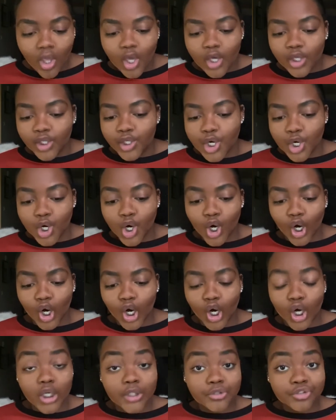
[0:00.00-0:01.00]
your
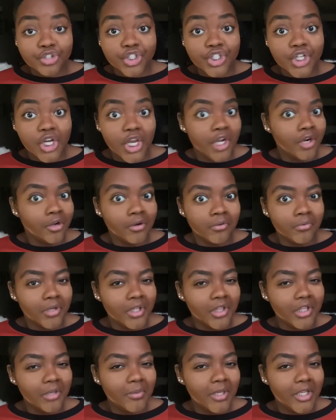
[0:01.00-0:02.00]
girl, she don't
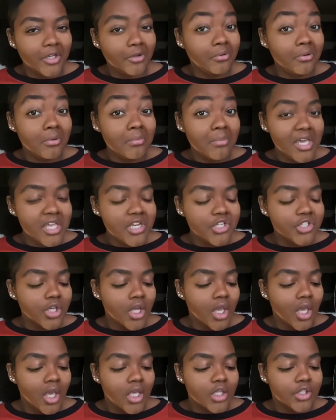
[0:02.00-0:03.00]
really be doing much.
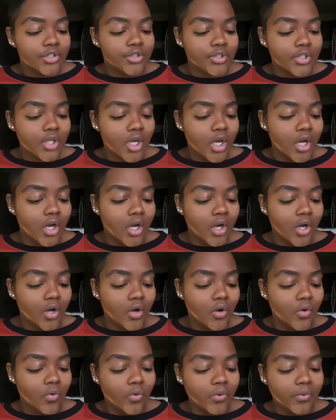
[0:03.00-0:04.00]

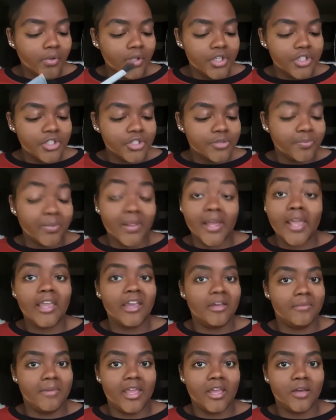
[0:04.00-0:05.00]
So we're really just playing
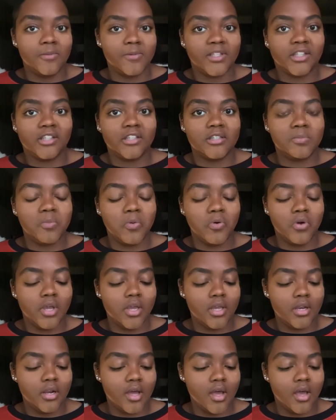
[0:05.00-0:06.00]
in makeup at this
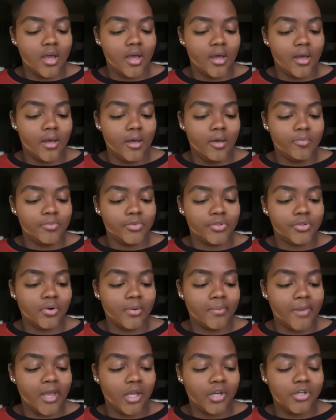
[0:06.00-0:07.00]
point. So
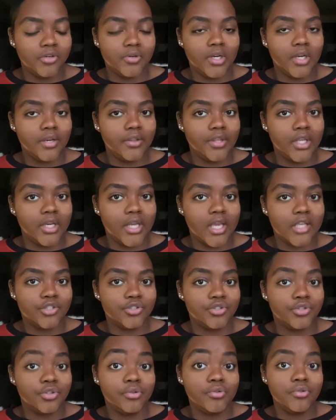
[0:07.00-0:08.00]
I'm not gonna do anything
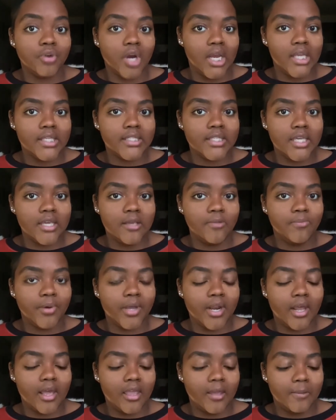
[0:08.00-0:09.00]
that's too crazy,
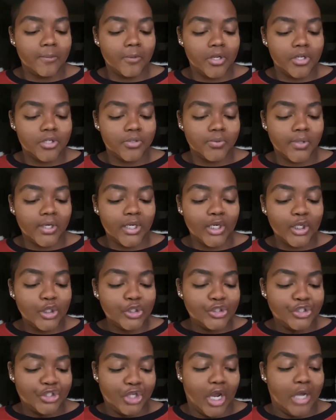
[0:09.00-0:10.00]
but I am gonna do a little
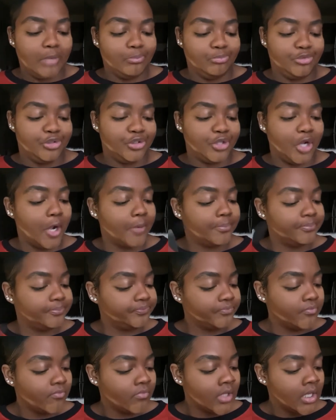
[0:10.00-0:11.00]

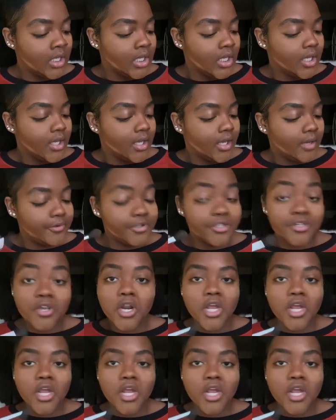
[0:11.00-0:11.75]
something. And we're just